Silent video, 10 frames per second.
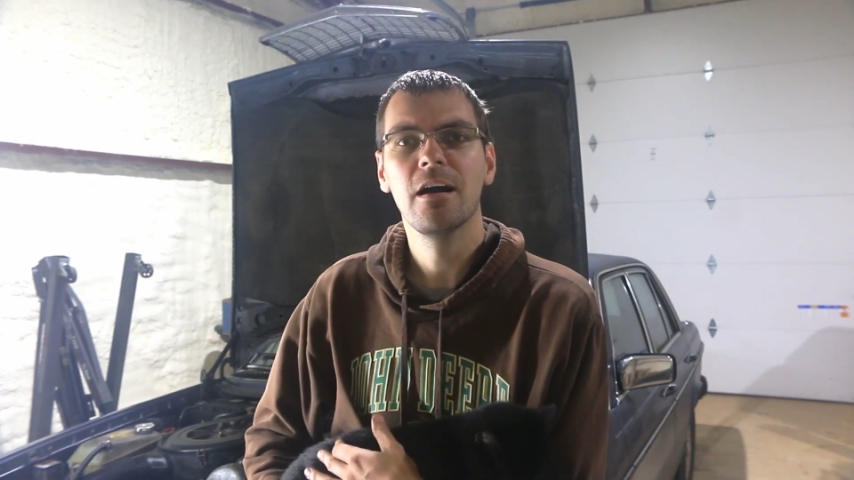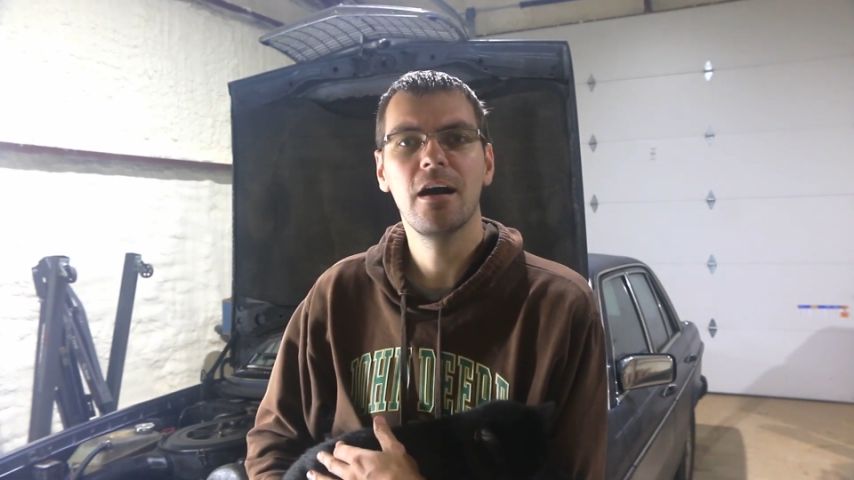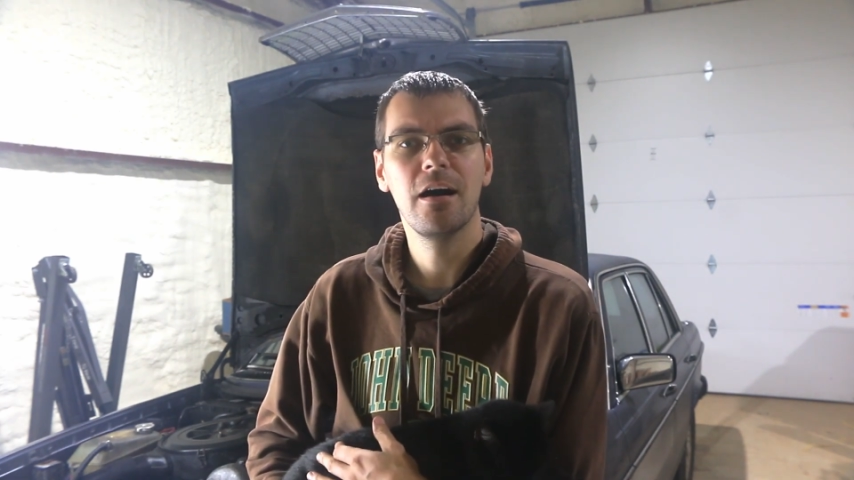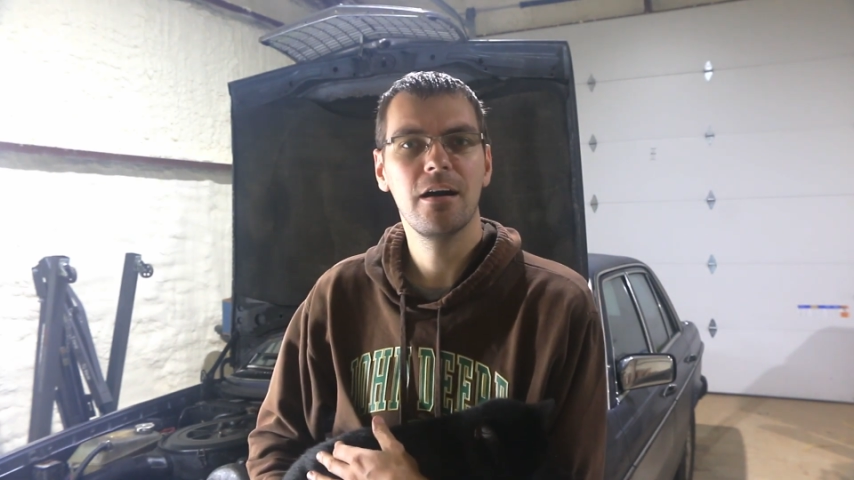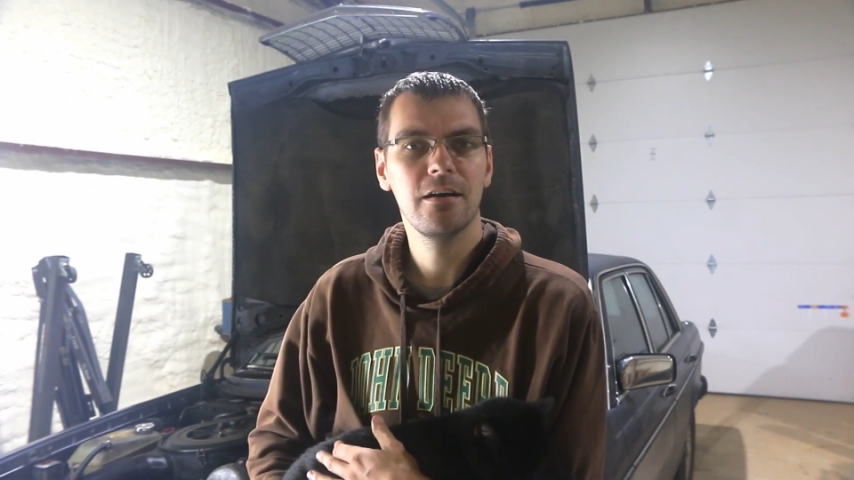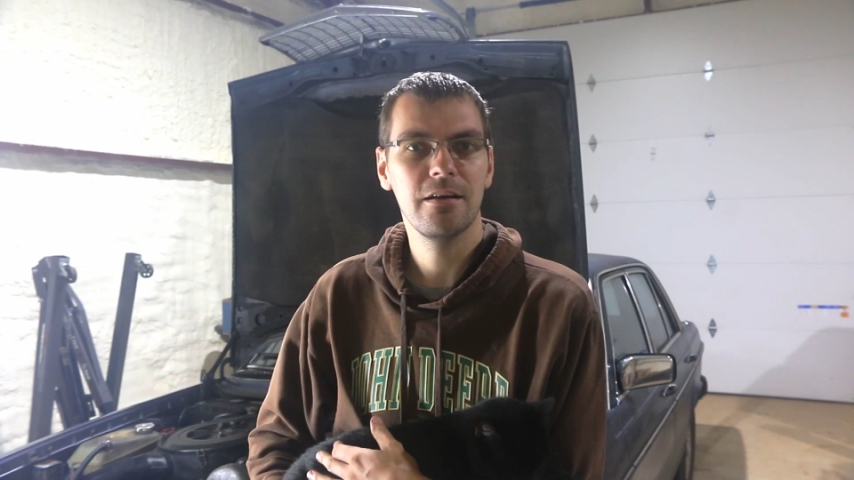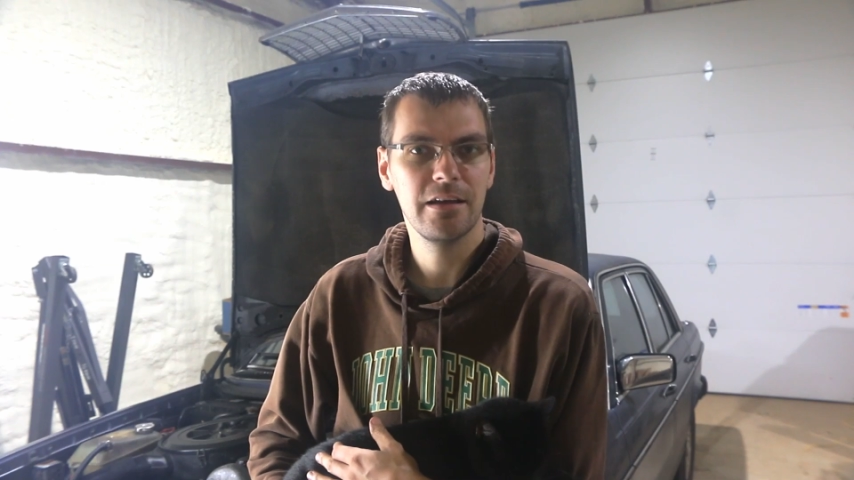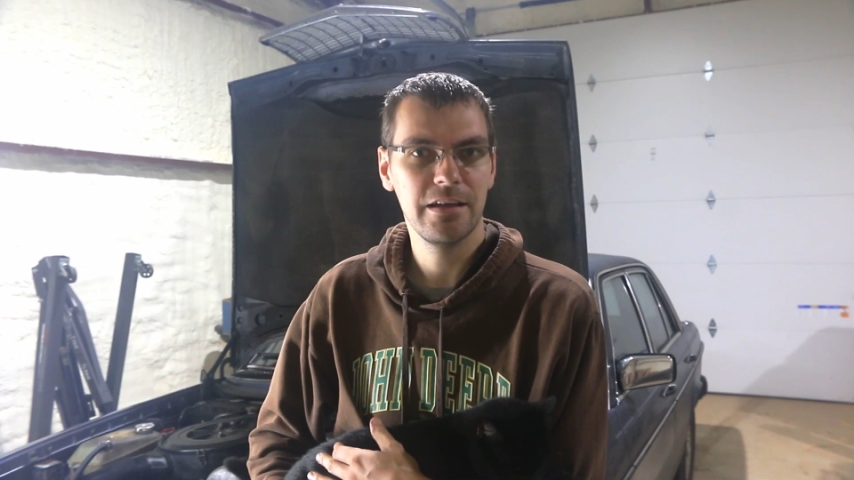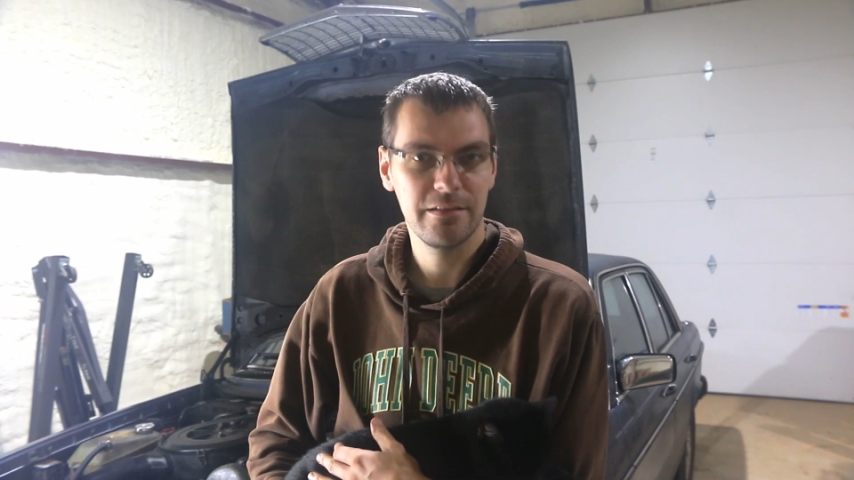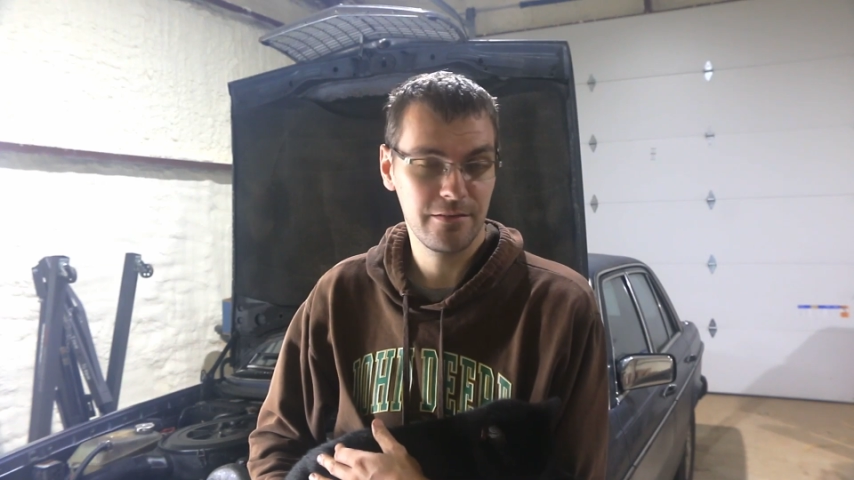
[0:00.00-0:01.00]
uh,
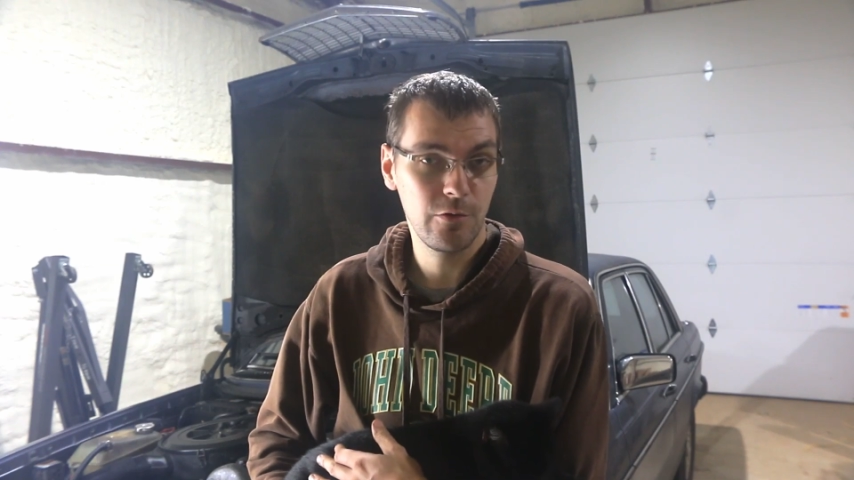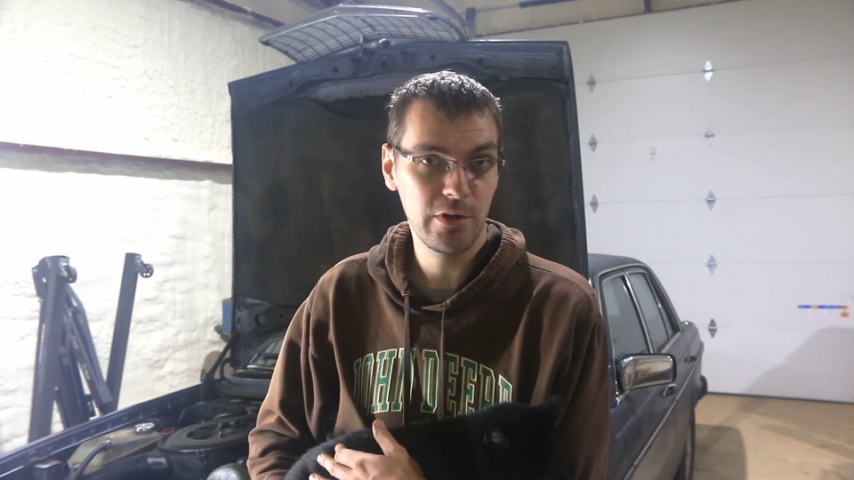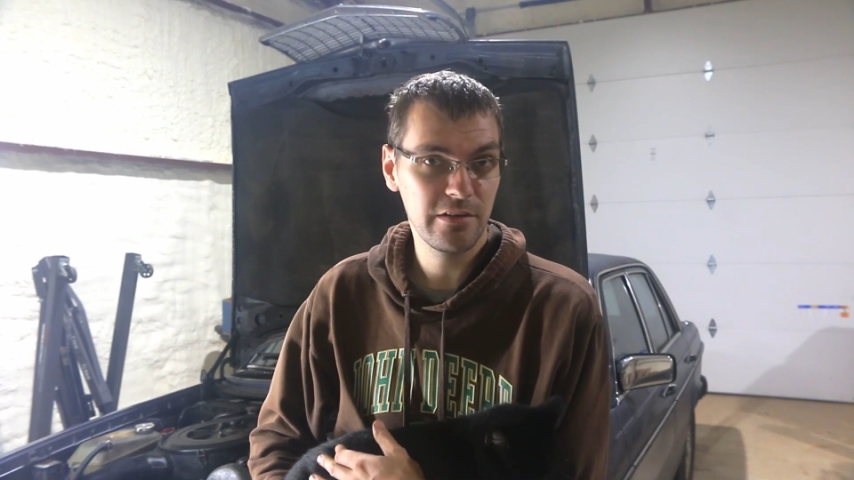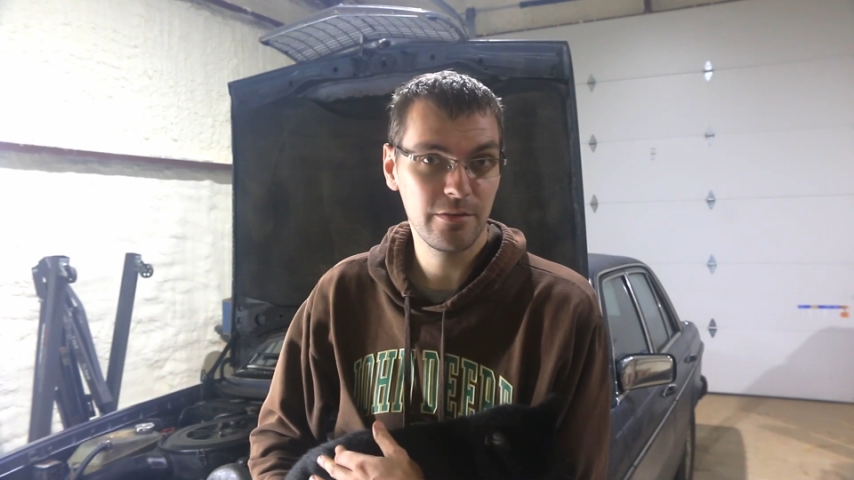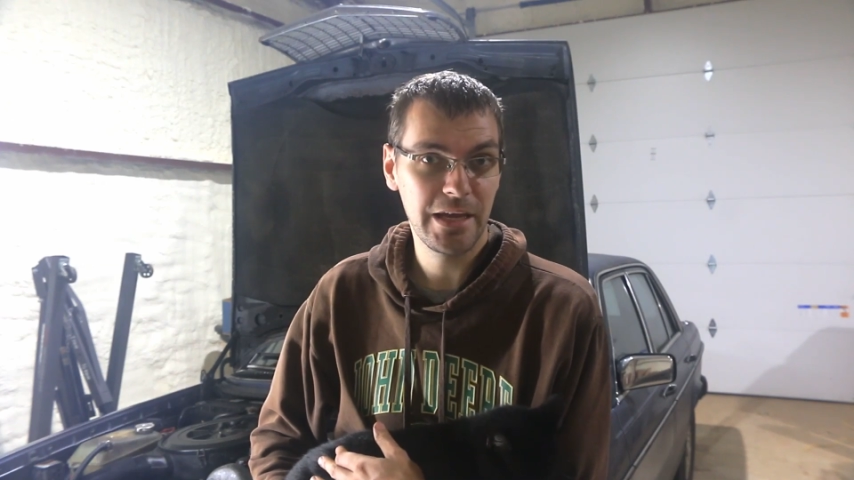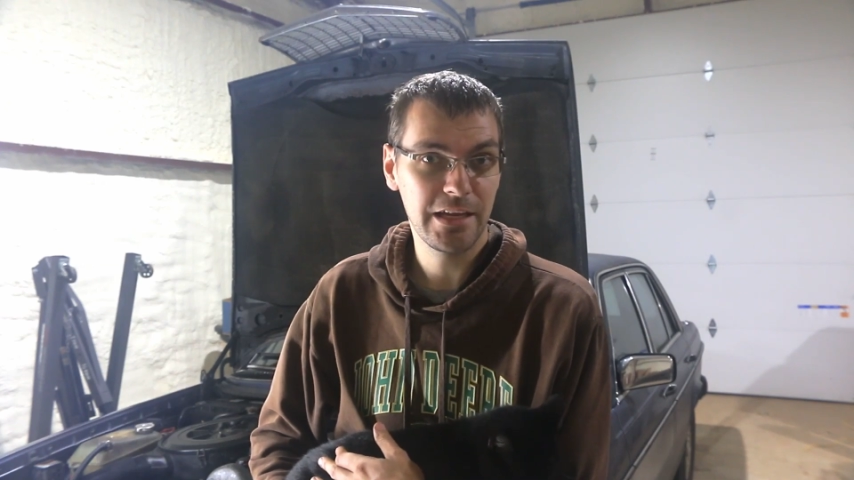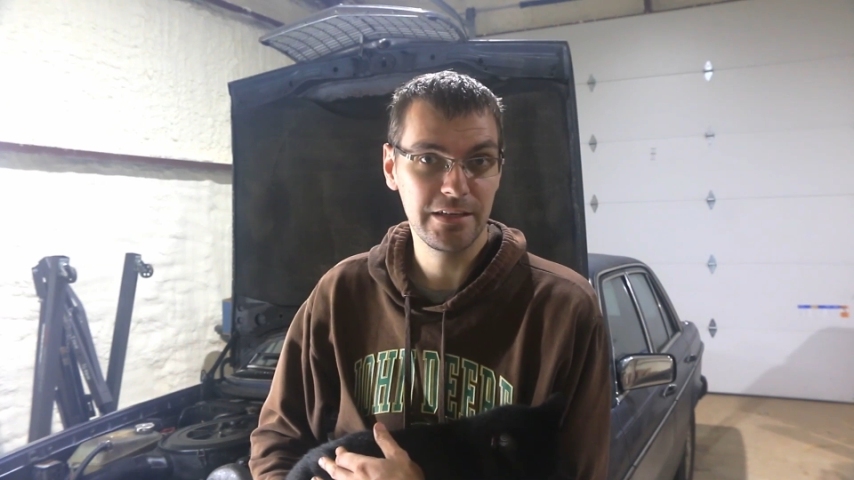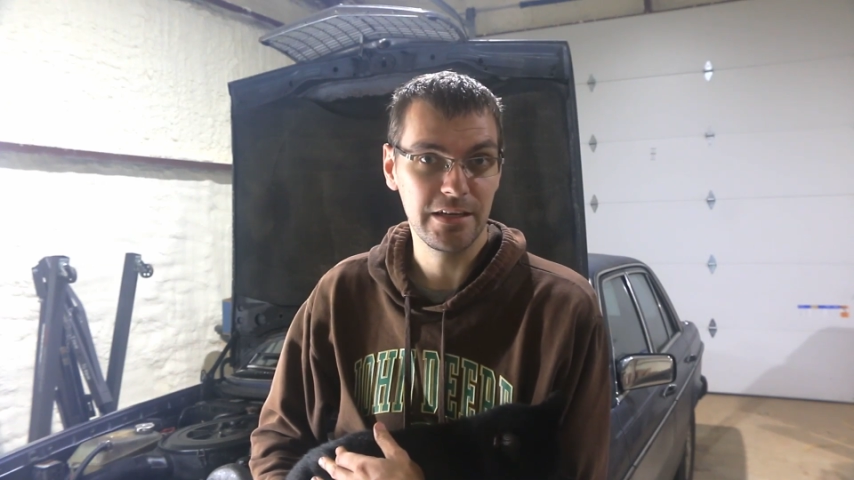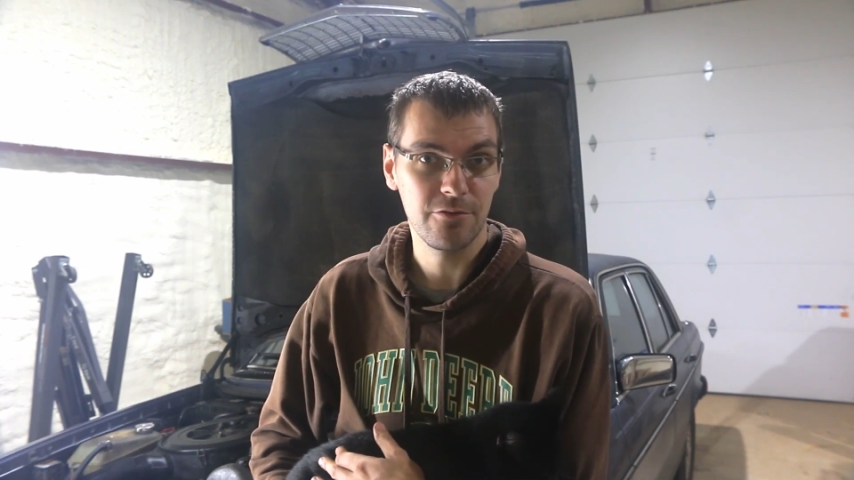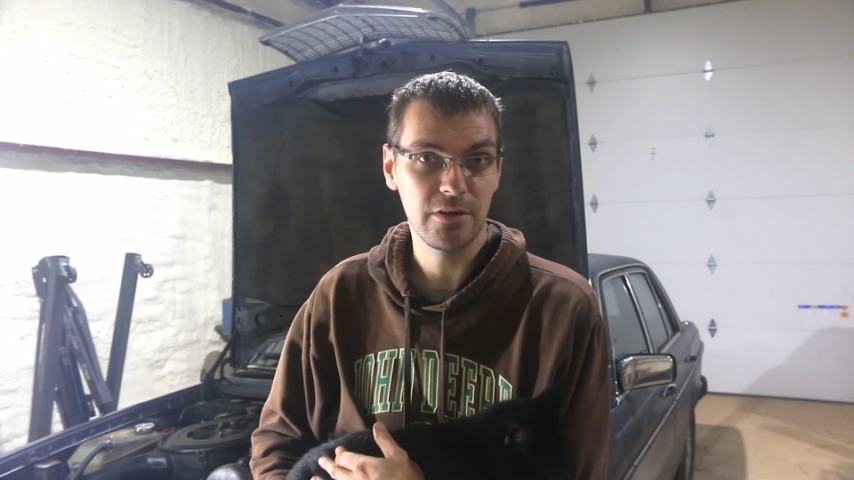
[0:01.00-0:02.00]
it's going to make a
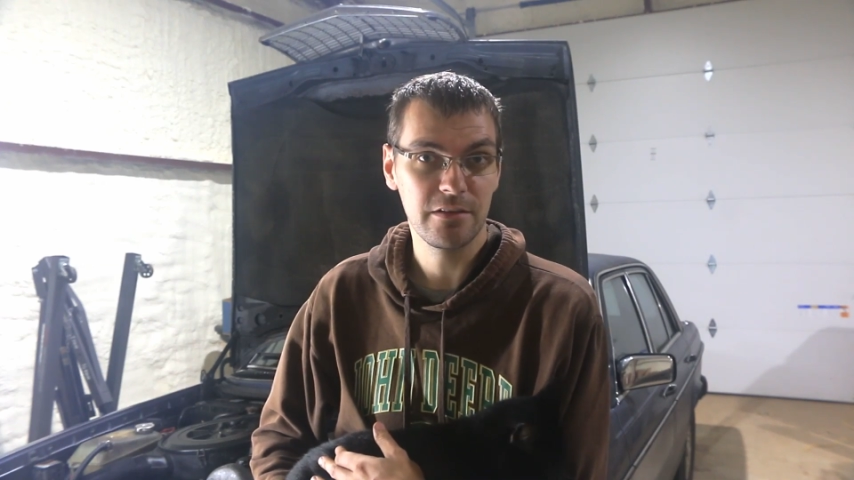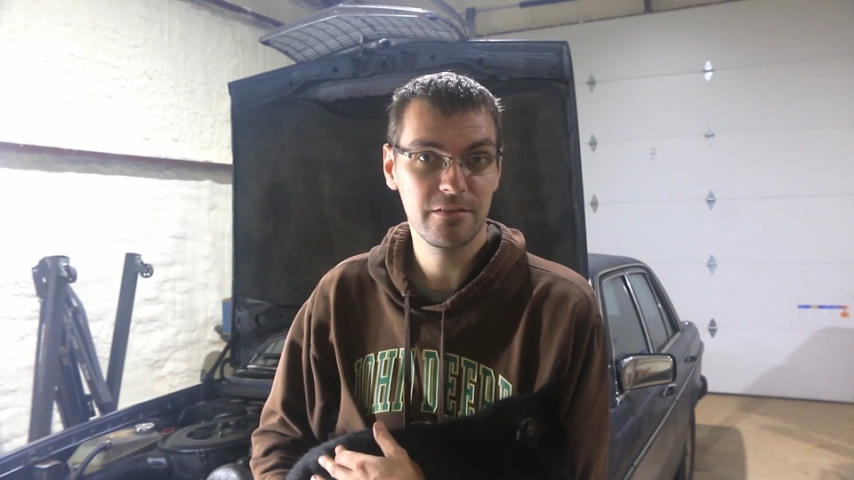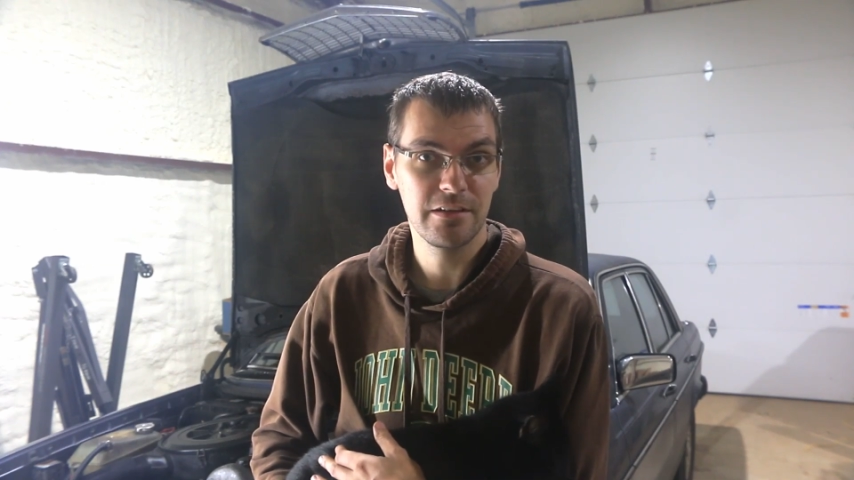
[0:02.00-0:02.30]
difference.